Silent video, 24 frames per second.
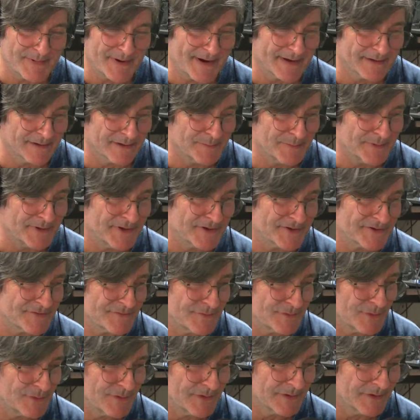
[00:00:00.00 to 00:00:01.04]
partly because
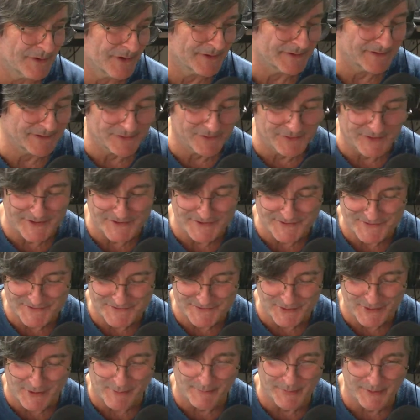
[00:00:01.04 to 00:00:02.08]
of all the lightning crashes
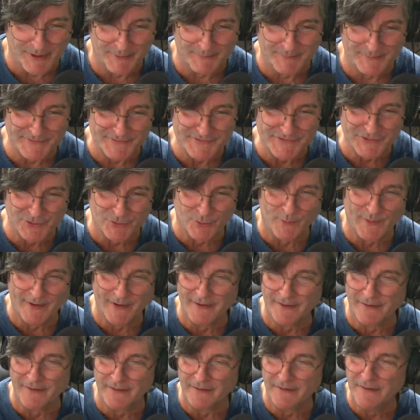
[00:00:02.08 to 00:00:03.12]
too. I'll blame it
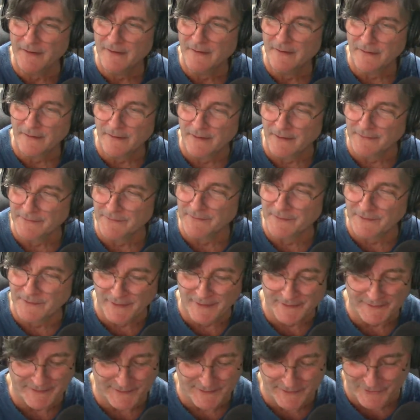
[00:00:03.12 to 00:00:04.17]
squarely on the
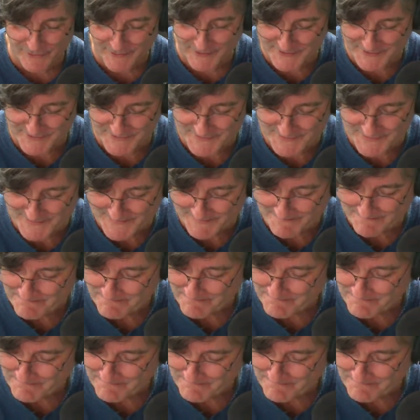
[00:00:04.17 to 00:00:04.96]
lightning crashes.